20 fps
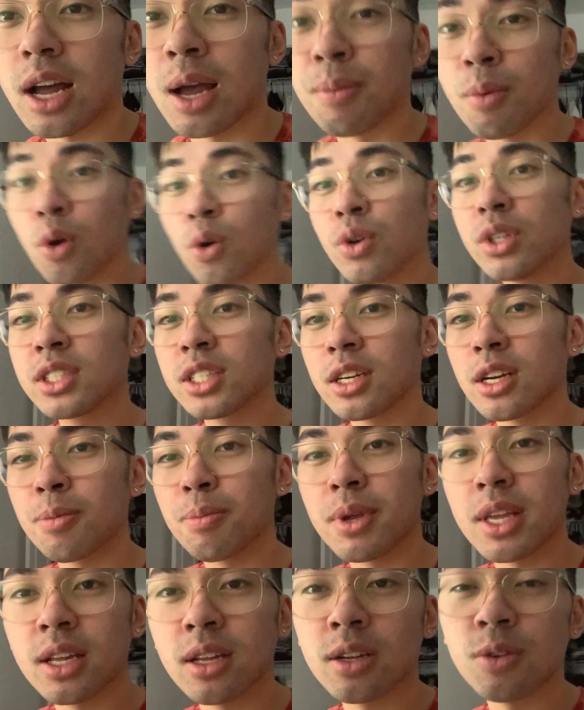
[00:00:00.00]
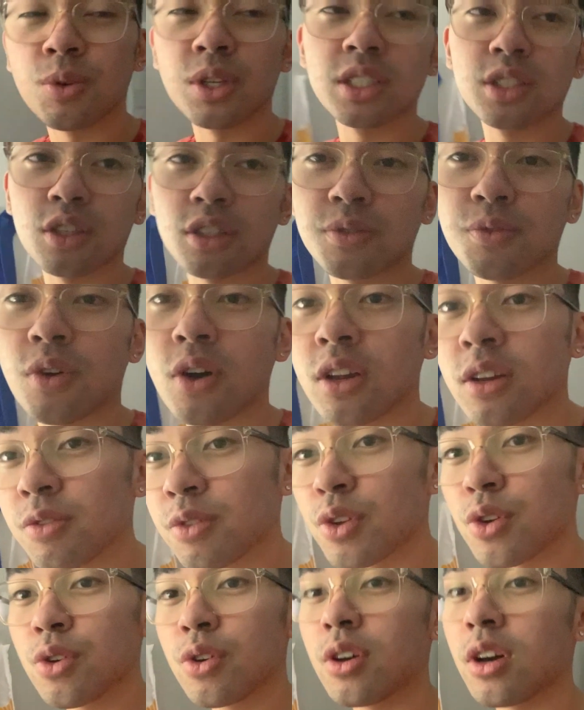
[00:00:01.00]
I'm always gonna be a resource for all
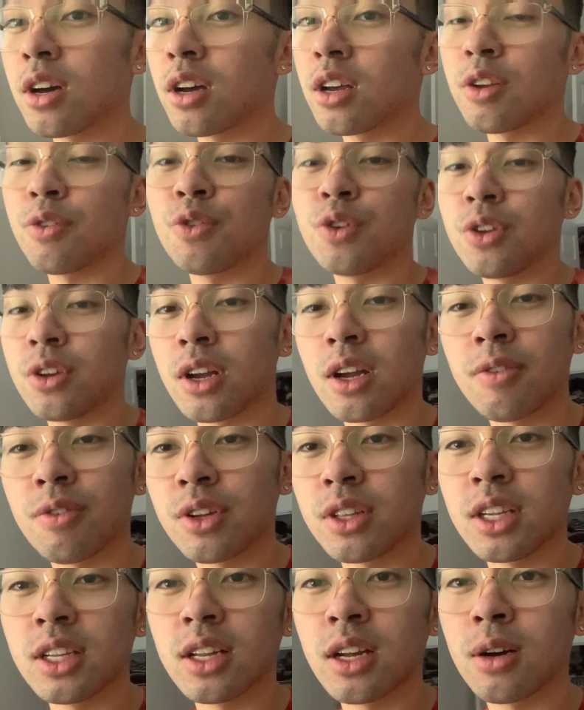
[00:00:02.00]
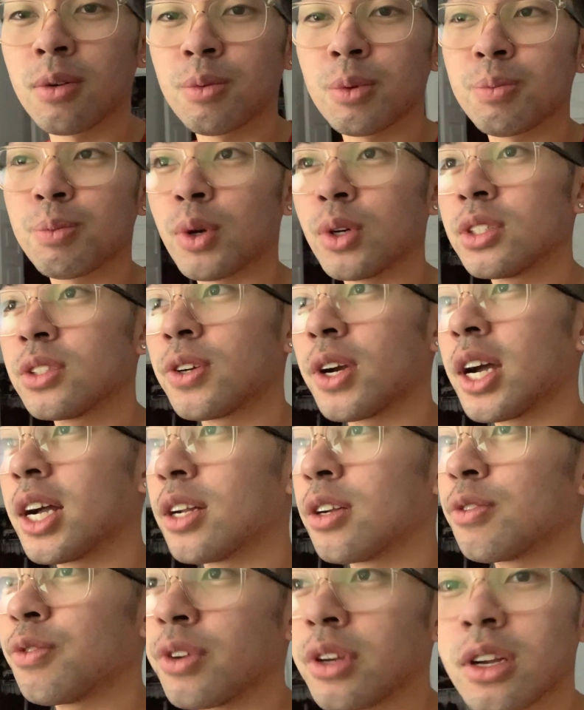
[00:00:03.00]
of you if you ever need help with
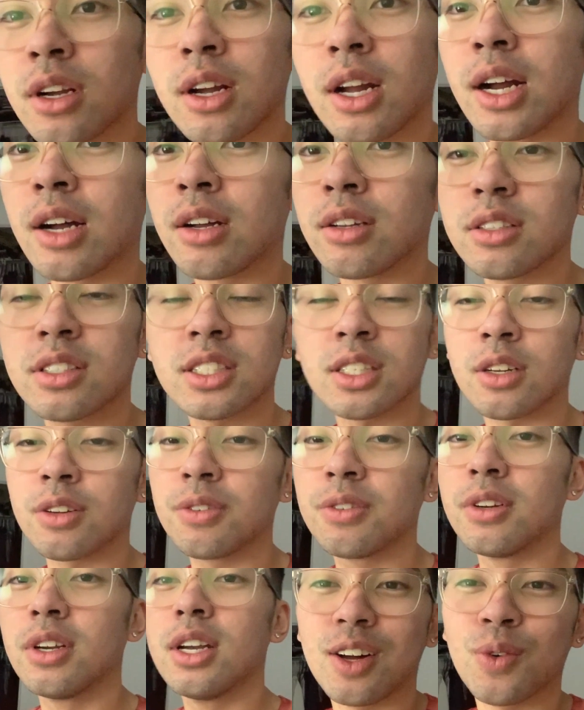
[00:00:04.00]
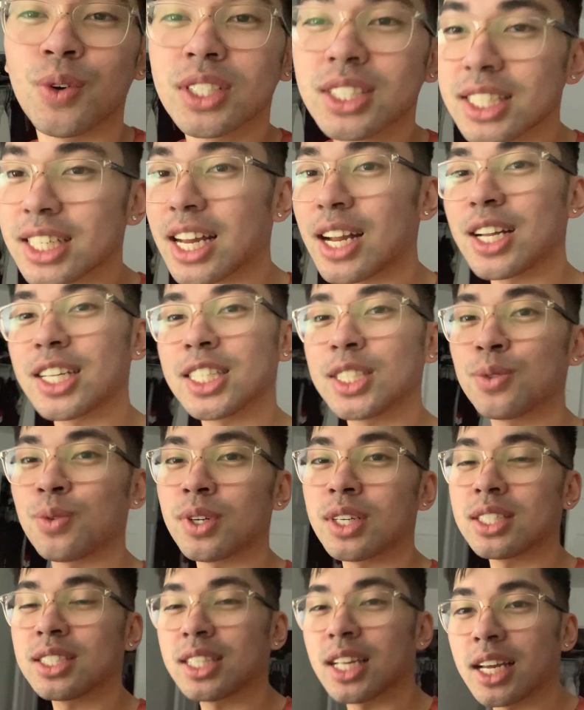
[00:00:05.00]
post-grad or figuring out stuff. Once again, I just
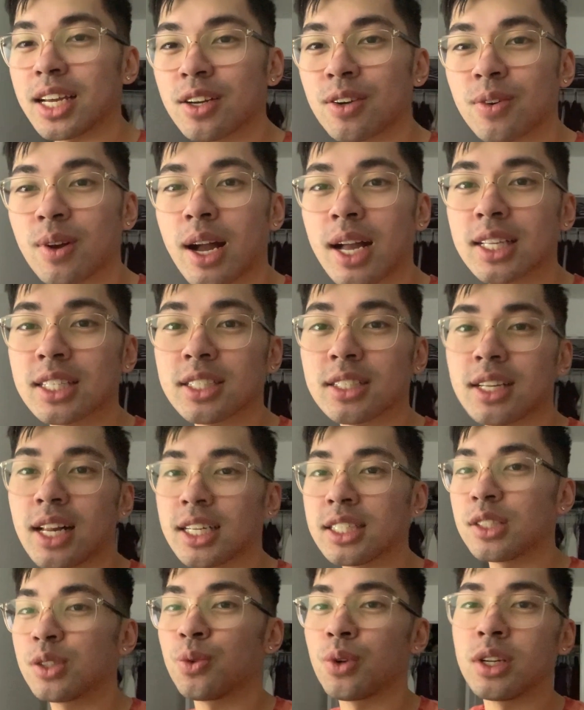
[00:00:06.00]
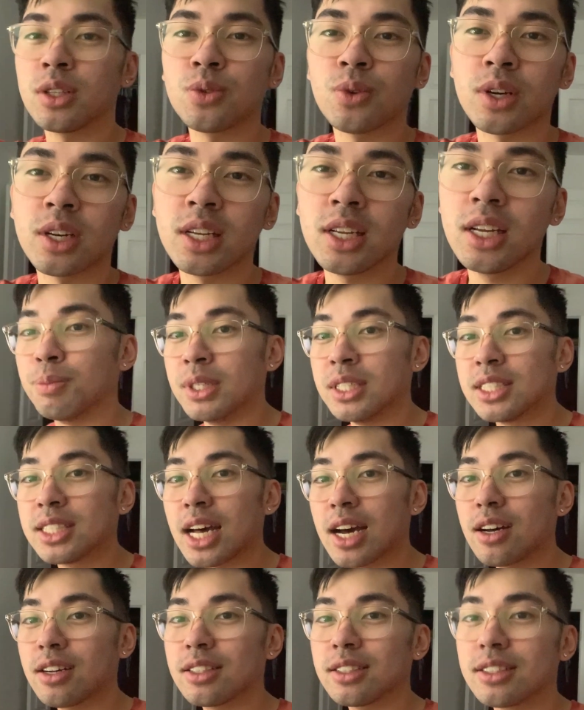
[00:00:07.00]
wanna say congrats, class of 2020. Peace
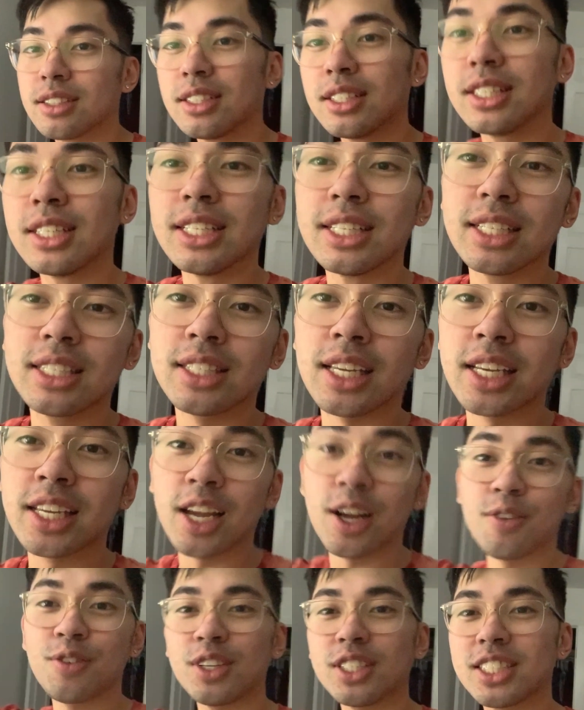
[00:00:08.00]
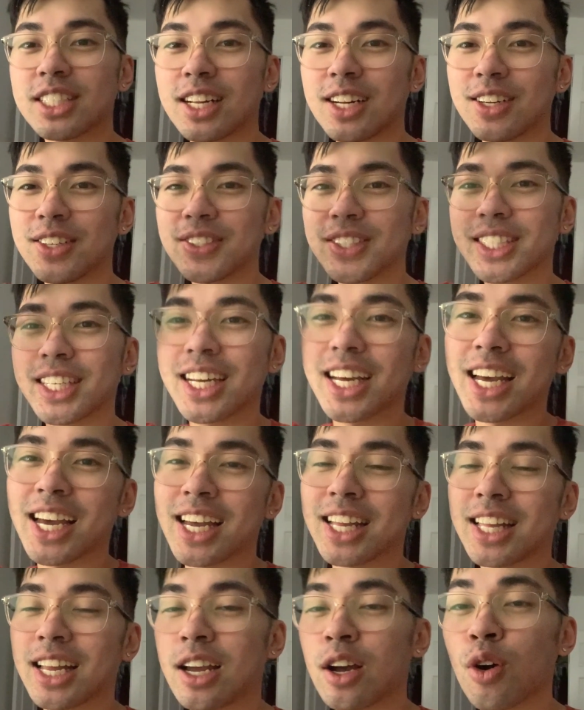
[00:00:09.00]
out, take care of yourselves,
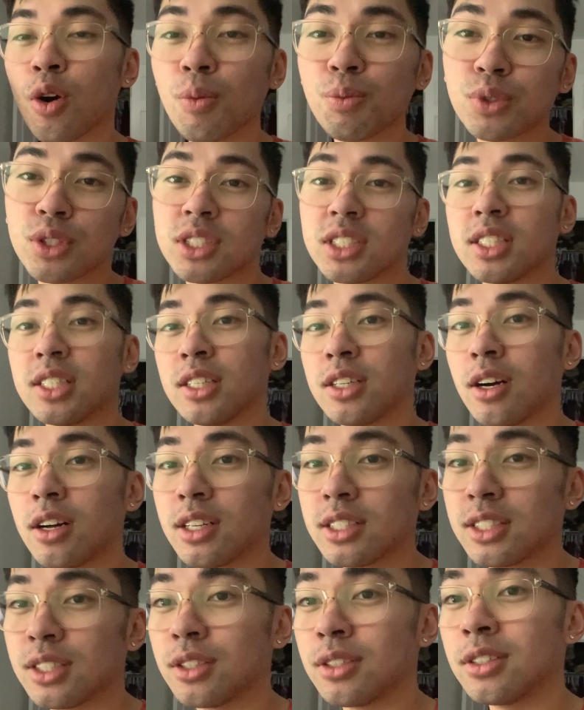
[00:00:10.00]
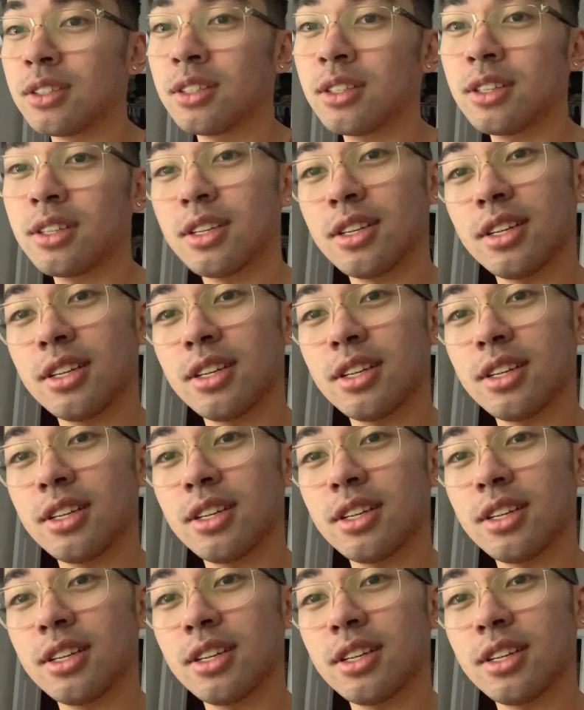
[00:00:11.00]
and I hope to see y'all soon.